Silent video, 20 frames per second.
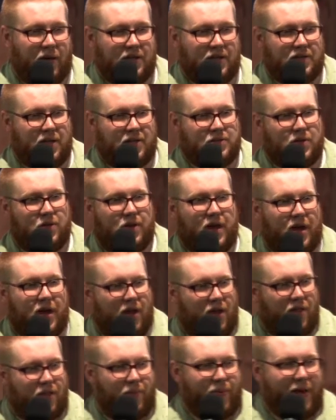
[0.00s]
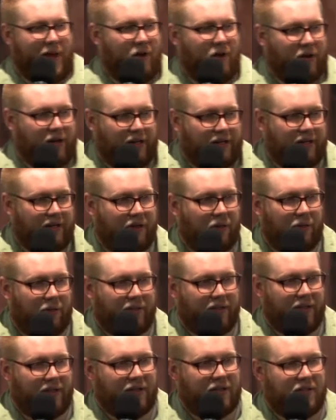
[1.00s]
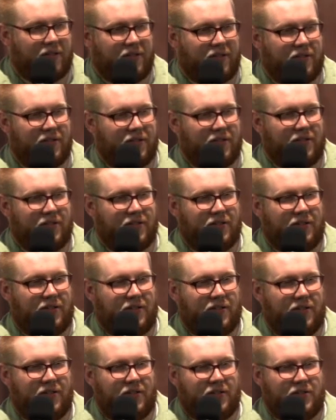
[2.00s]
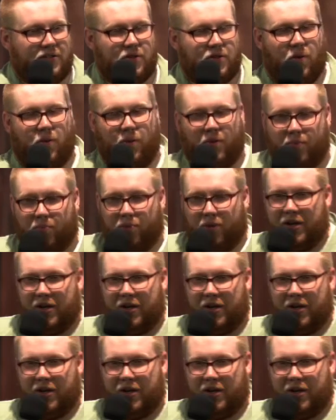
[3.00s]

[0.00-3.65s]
but He's also got all the power to deal with it. So when we